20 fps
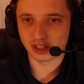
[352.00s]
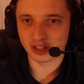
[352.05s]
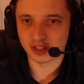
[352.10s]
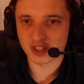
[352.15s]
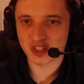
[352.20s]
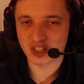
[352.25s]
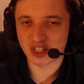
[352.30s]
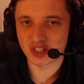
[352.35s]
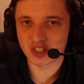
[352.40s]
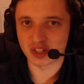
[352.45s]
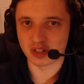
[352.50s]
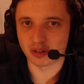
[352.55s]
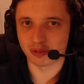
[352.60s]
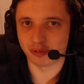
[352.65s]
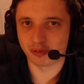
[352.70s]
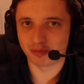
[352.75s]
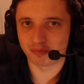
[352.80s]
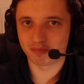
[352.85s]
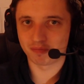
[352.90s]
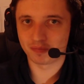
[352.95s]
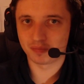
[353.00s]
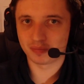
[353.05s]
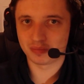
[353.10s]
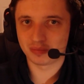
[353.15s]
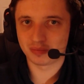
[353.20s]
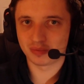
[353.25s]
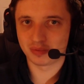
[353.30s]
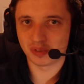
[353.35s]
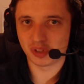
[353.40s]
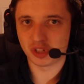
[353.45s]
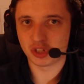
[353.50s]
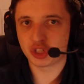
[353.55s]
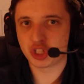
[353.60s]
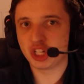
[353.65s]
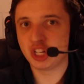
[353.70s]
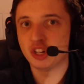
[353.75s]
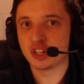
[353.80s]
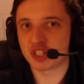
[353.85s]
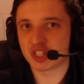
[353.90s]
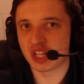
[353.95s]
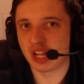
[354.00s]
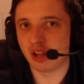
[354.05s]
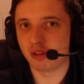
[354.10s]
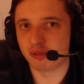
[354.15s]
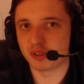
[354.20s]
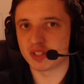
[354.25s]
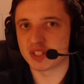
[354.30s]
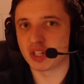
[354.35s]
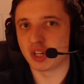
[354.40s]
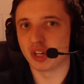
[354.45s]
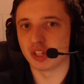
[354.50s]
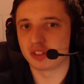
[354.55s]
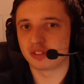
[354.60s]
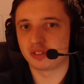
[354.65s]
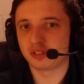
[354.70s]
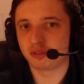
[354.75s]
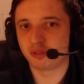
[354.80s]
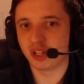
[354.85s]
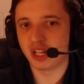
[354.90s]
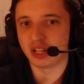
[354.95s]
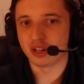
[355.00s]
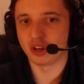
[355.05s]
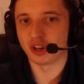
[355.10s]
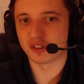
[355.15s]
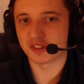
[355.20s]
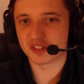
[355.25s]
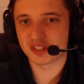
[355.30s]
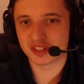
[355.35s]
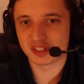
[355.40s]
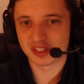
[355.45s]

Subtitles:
a sense of she herself is hot, feeling hot.